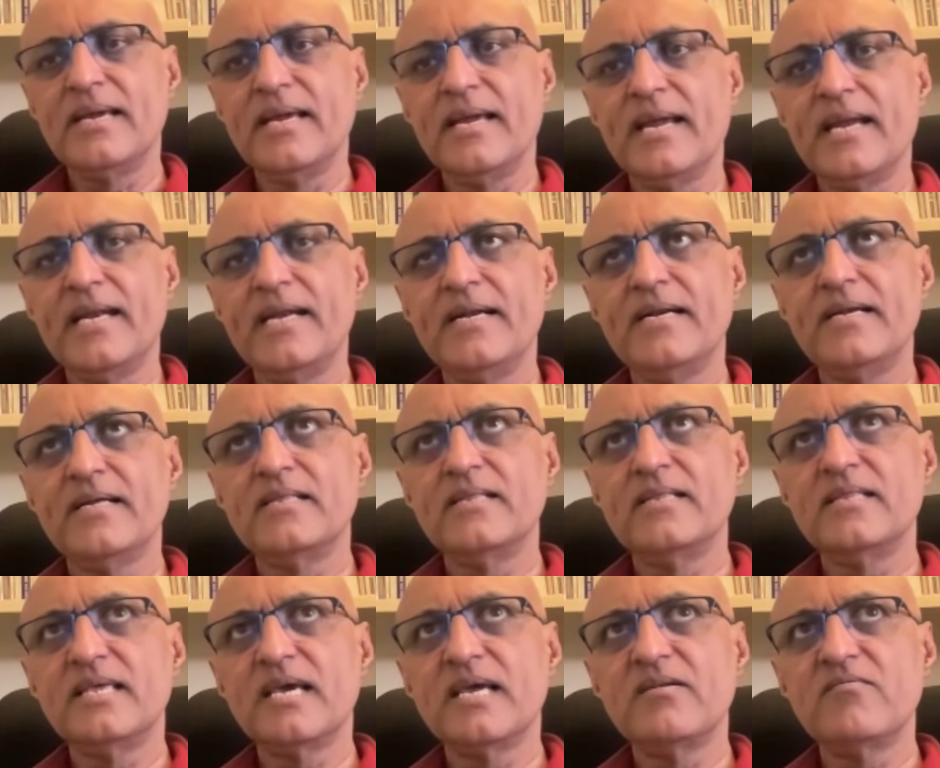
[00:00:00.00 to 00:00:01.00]
And
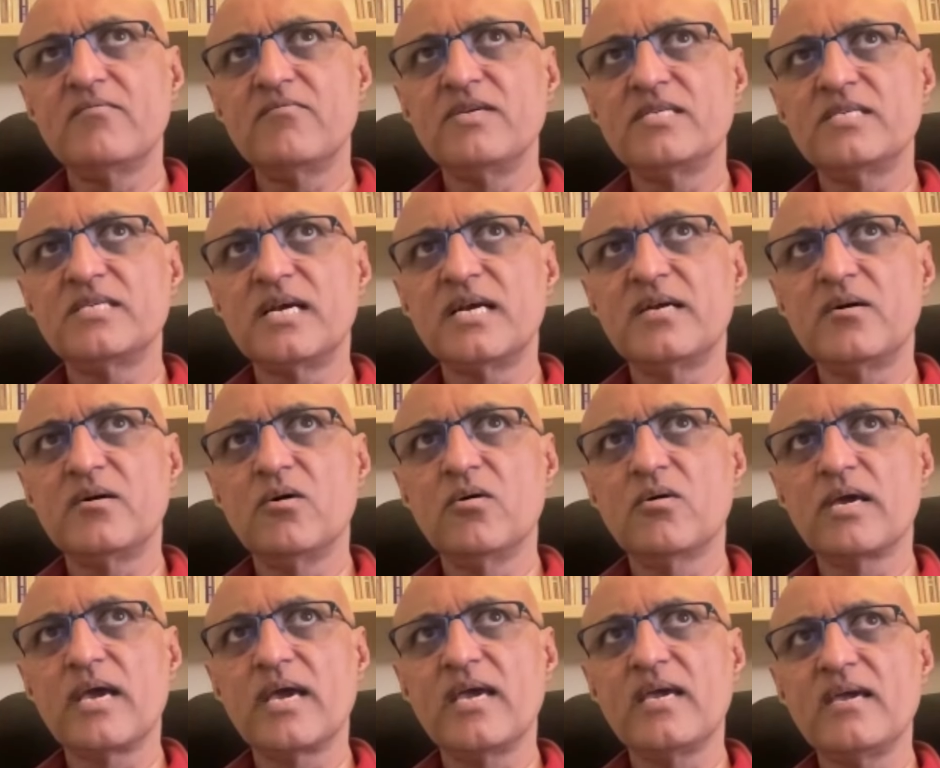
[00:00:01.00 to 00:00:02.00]
then we said,
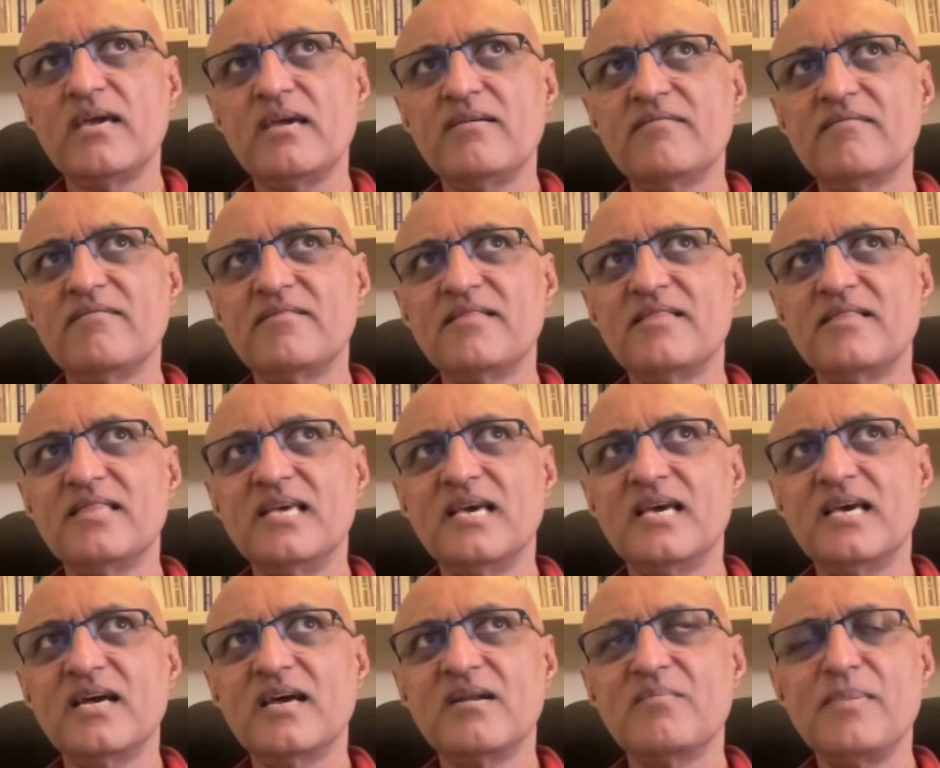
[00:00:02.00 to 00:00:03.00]
okay,
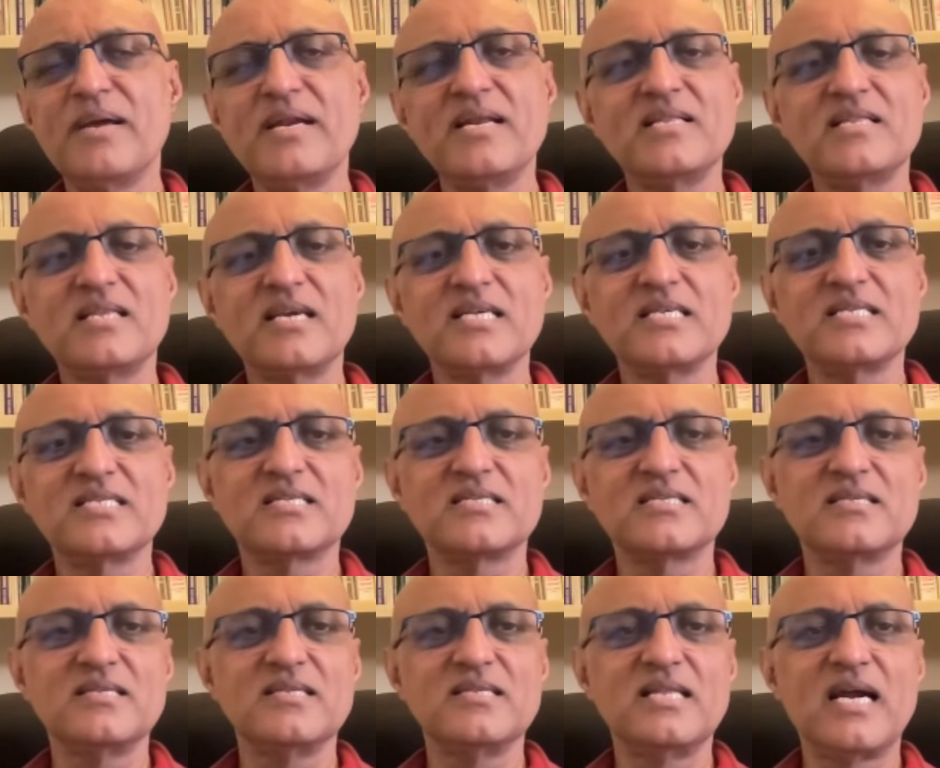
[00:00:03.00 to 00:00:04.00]
there are many
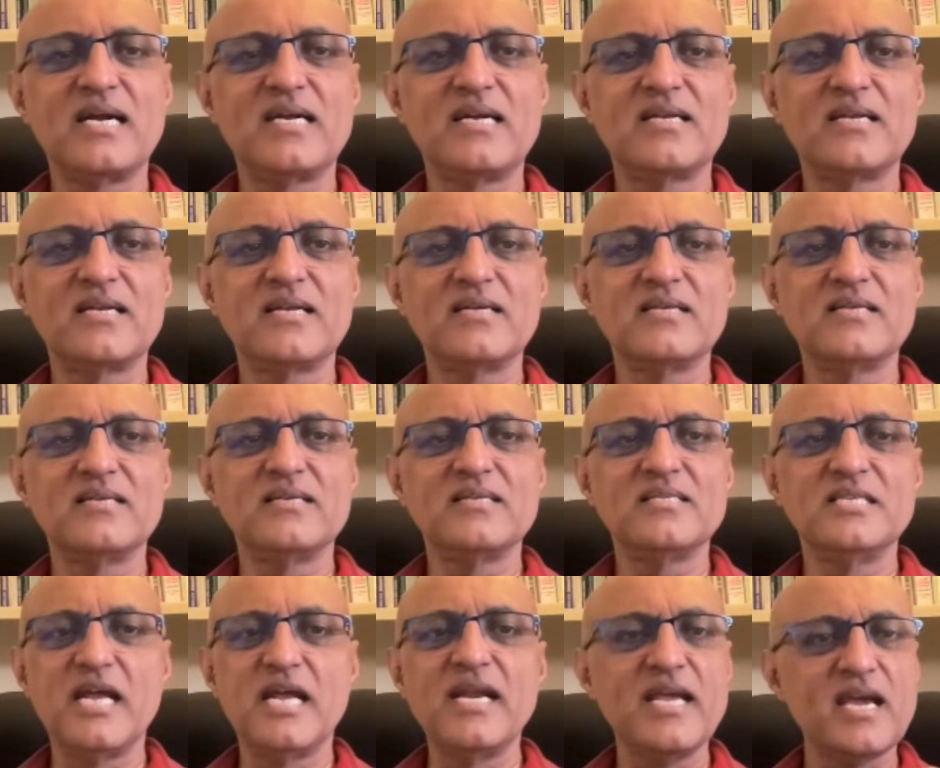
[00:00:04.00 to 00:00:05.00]
things that
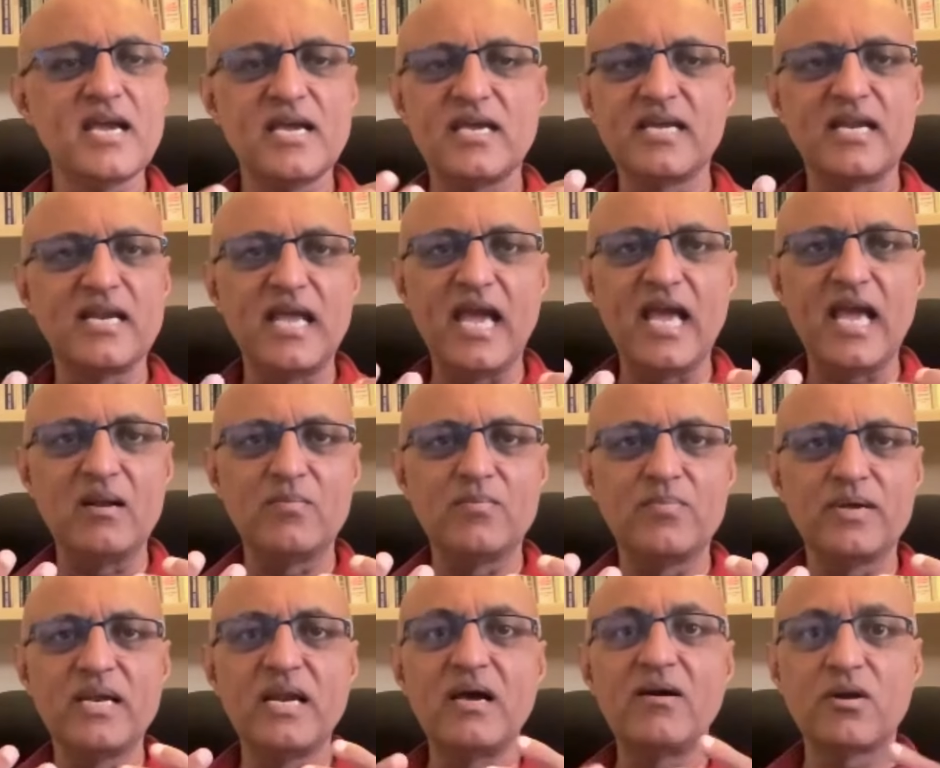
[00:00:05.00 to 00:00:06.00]
Gen AI can
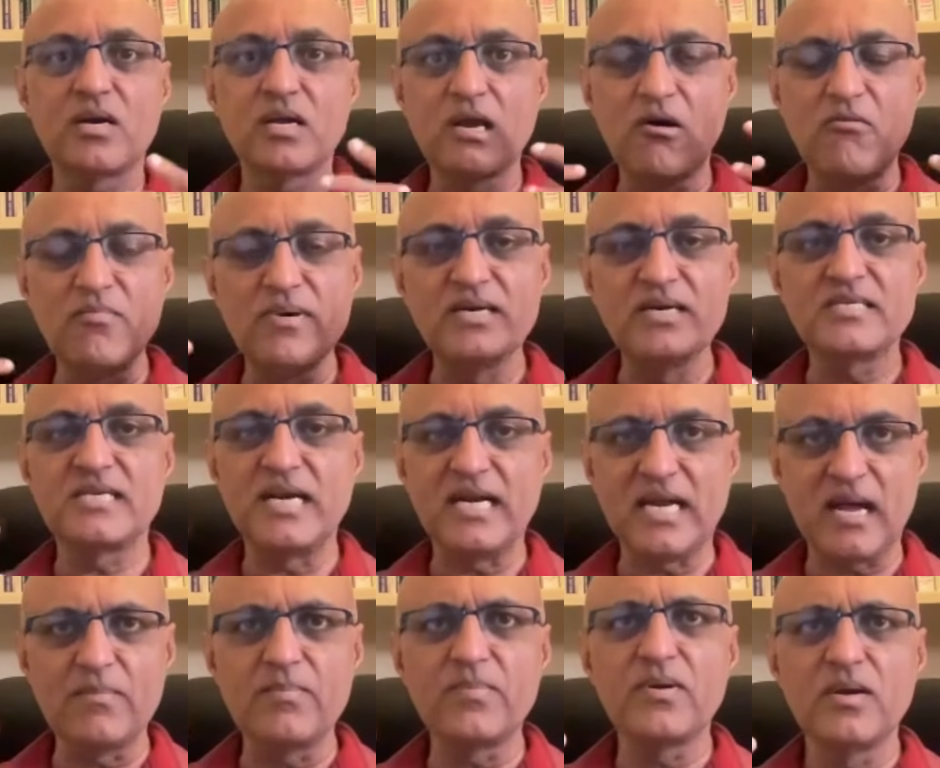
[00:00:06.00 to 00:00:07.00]
help in our government
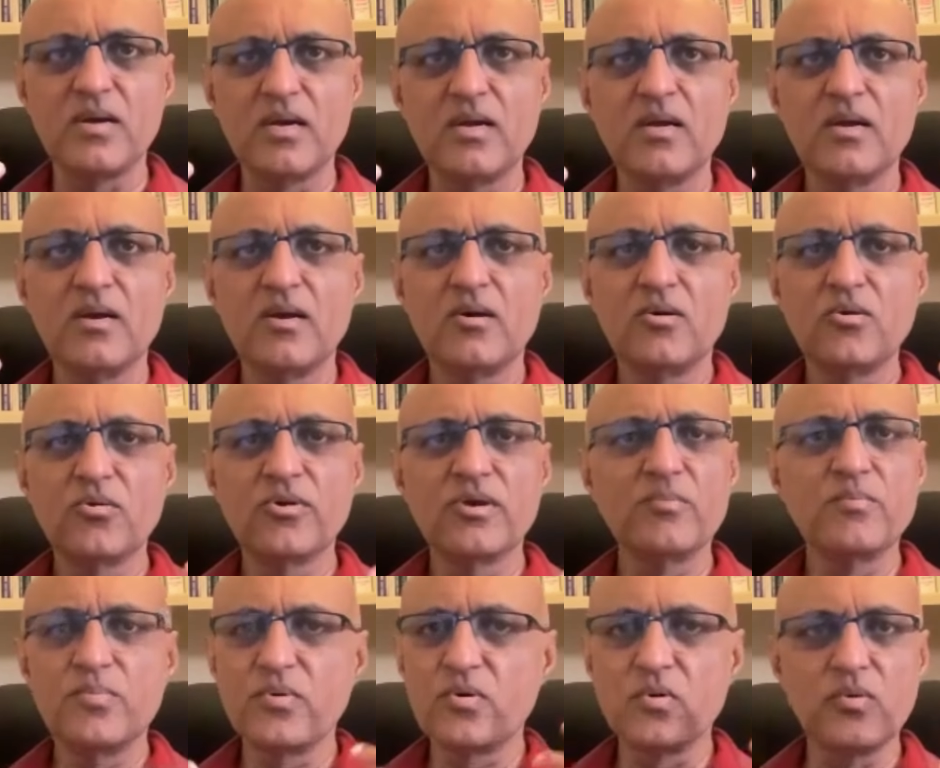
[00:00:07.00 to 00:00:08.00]
setup to
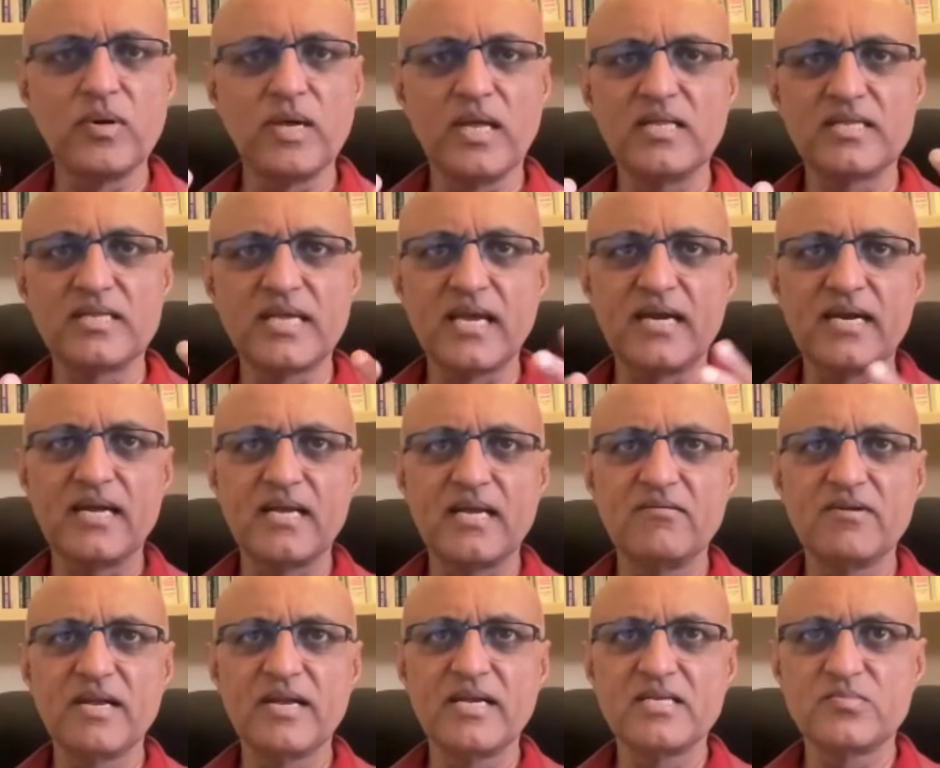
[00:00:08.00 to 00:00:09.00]
improve healthcare
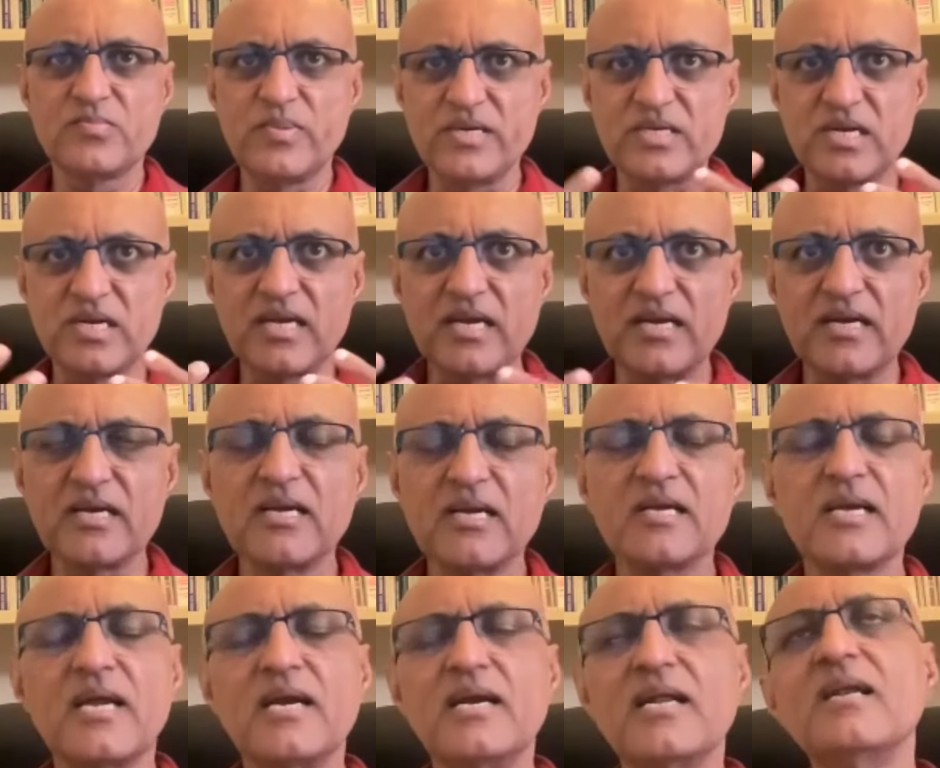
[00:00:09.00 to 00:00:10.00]
delivery, especially
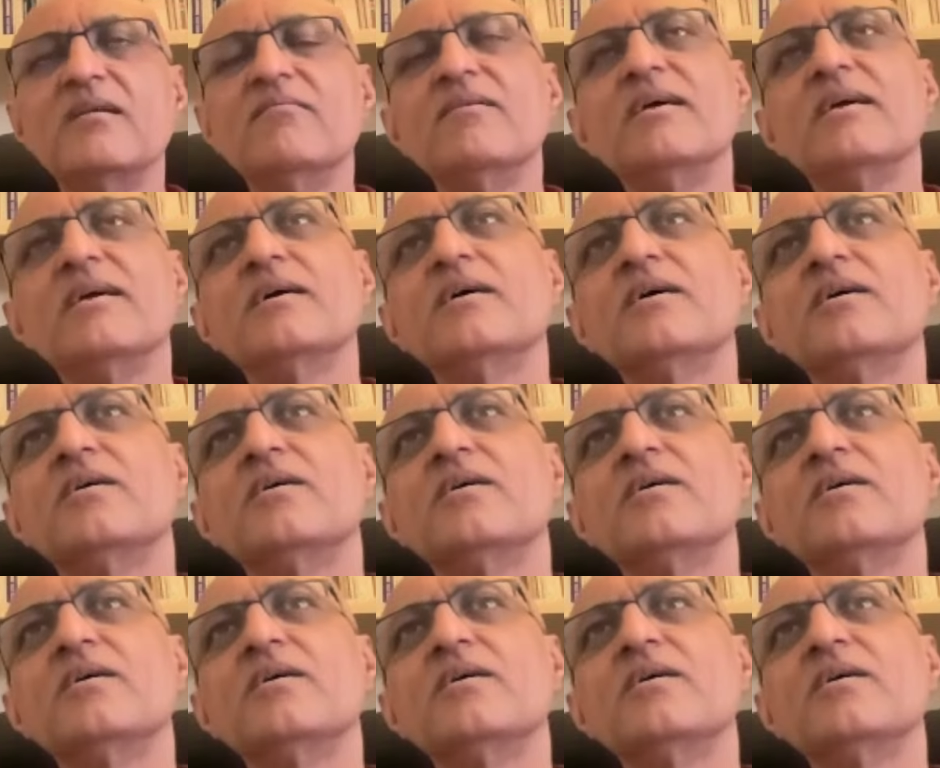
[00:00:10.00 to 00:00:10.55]
critical care delivery.